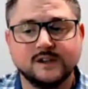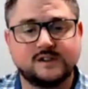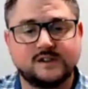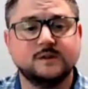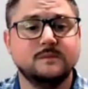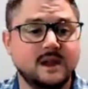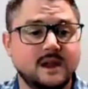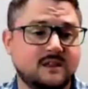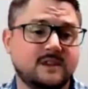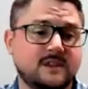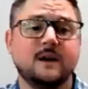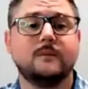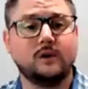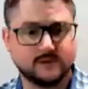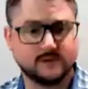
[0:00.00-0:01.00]
to make
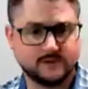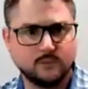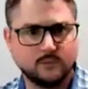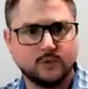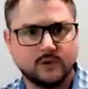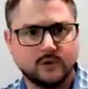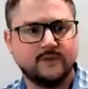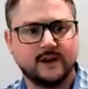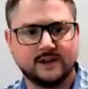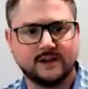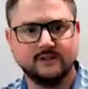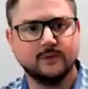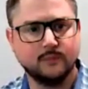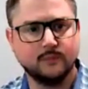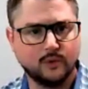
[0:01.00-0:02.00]
them also more
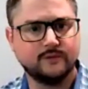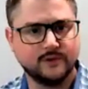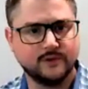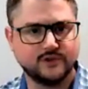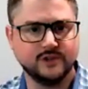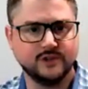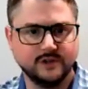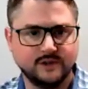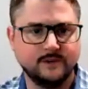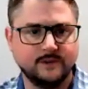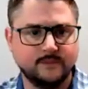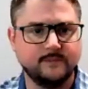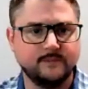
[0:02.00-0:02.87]
effective and more efficient.